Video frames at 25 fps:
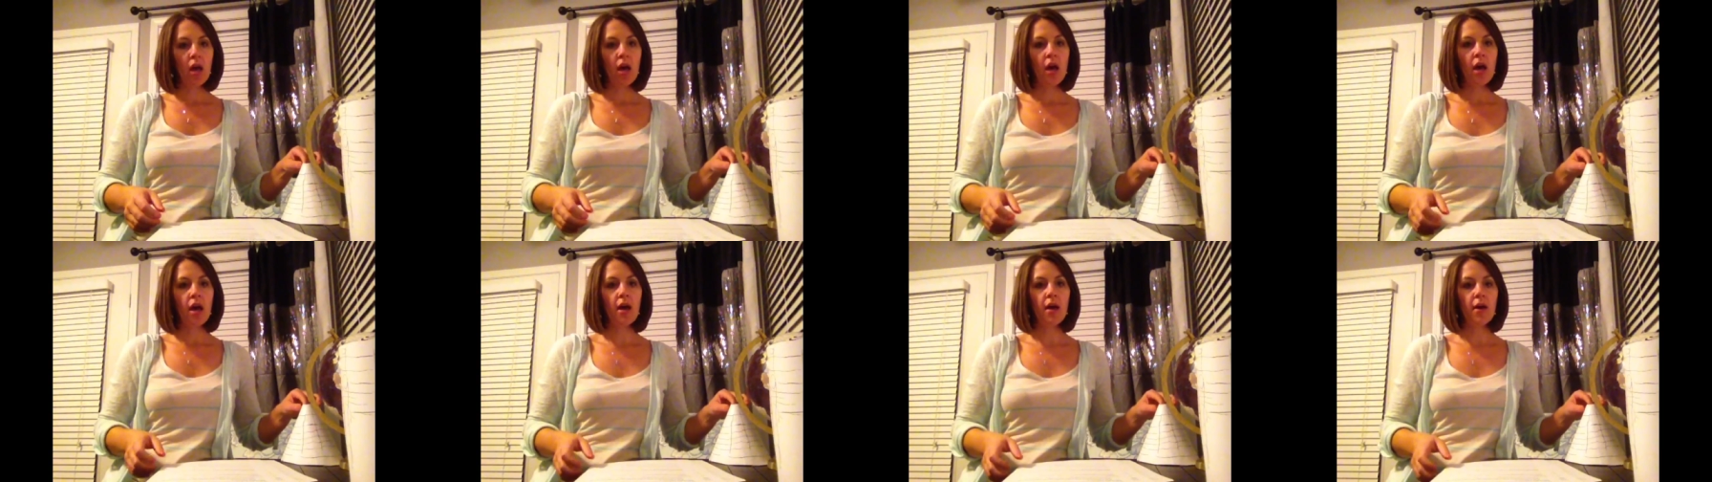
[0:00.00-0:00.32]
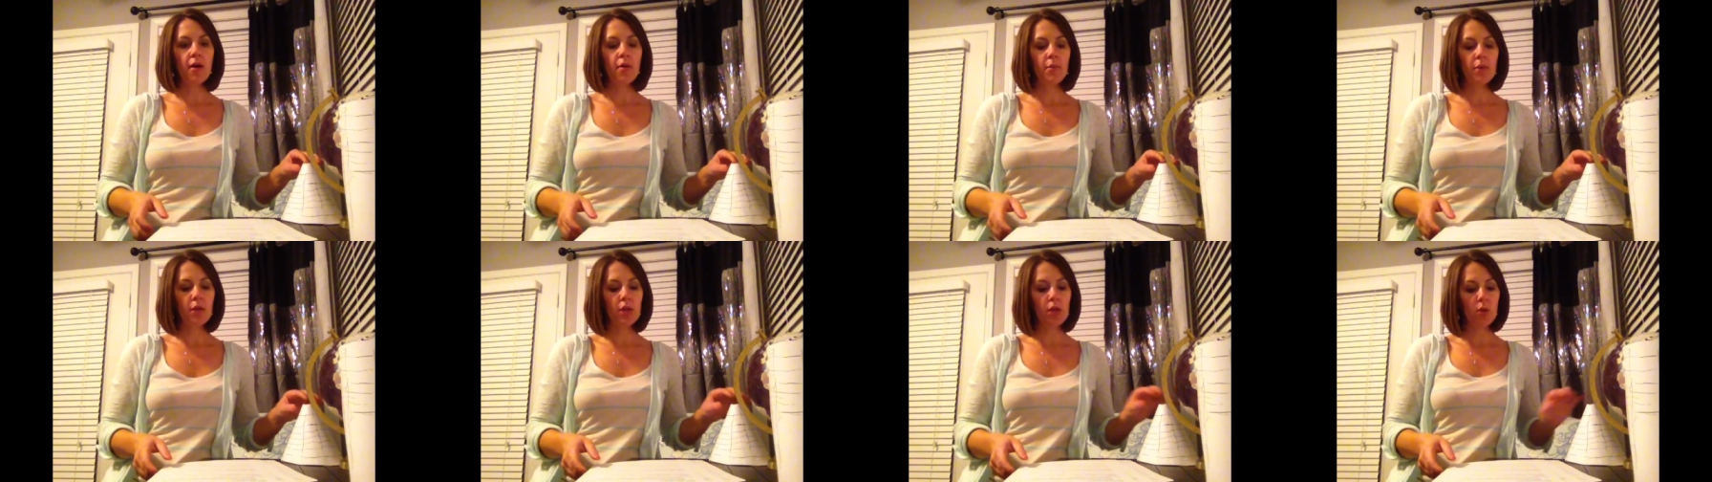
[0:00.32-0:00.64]

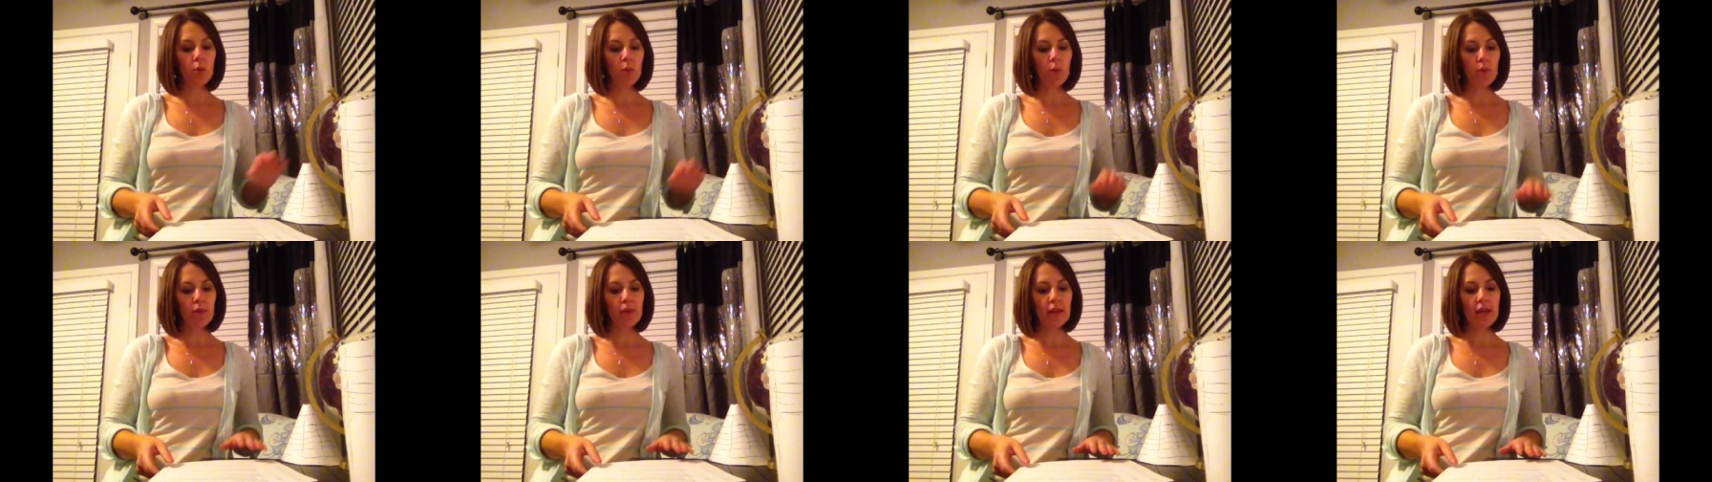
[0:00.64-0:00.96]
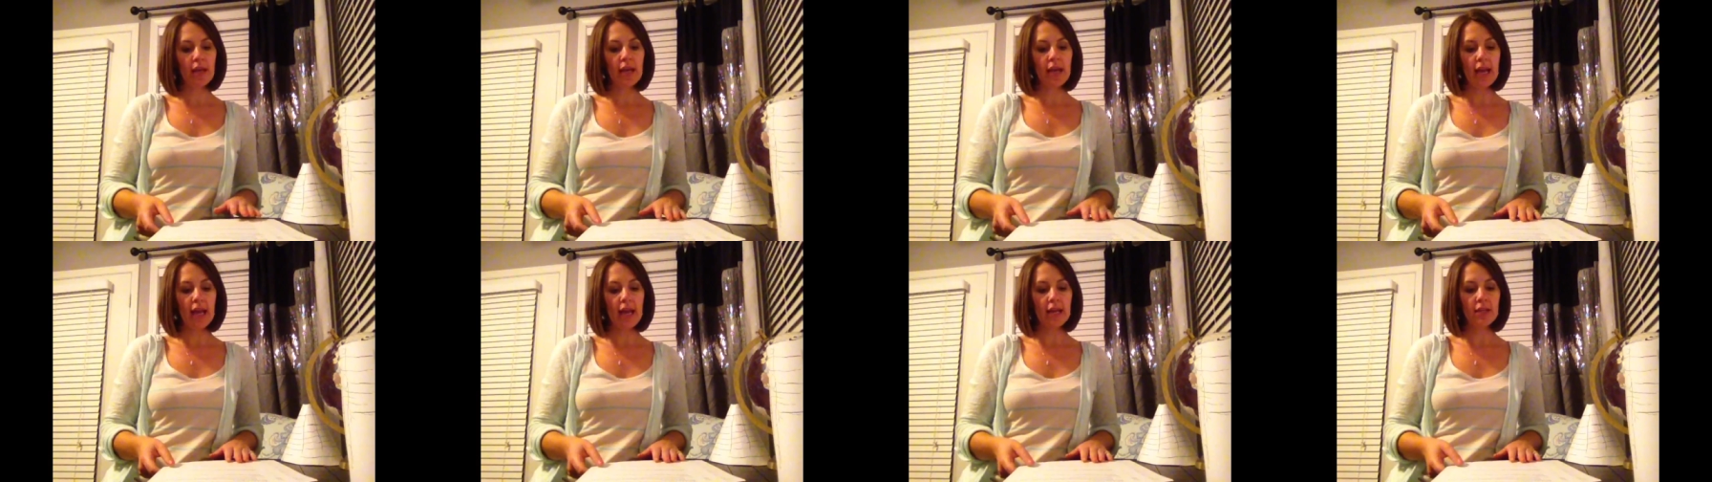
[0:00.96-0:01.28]
Um, you will
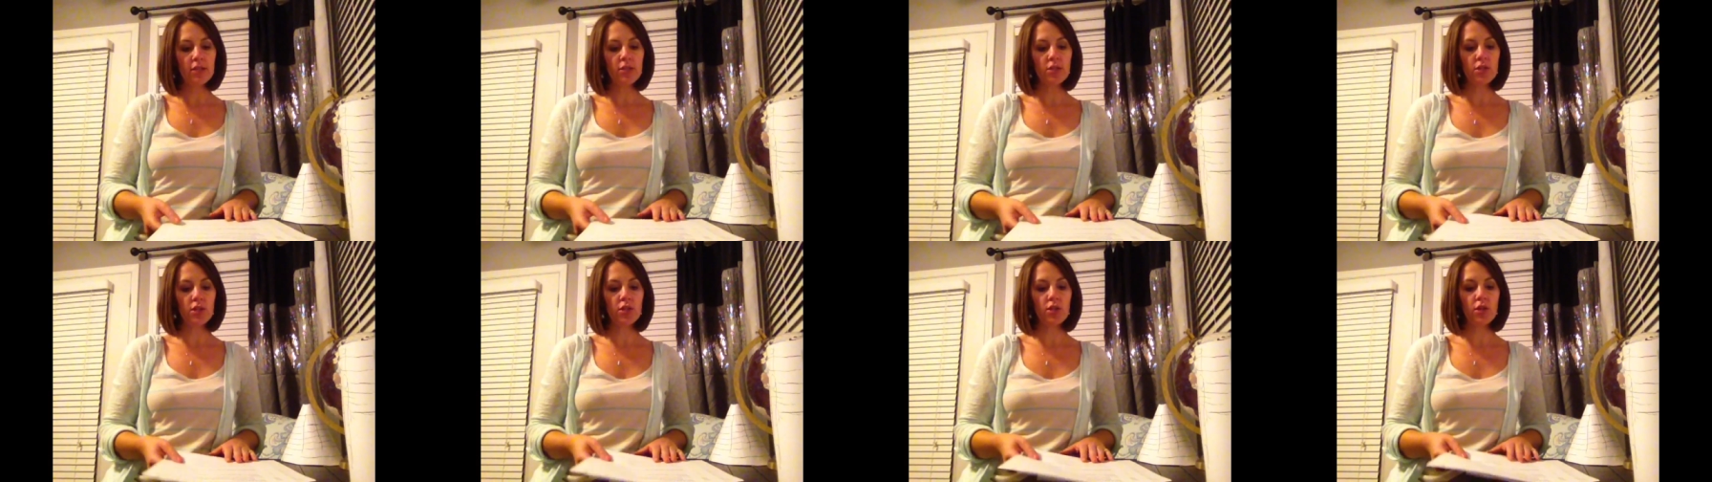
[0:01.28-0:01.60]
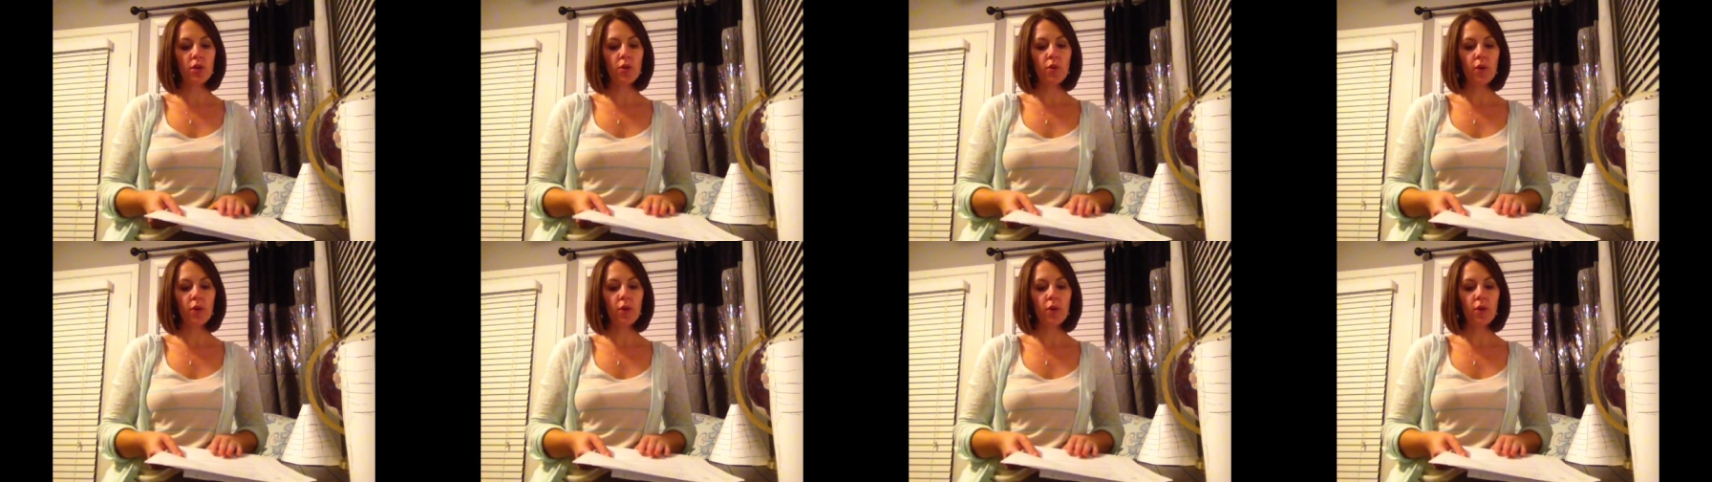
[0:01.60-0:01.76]
then answer your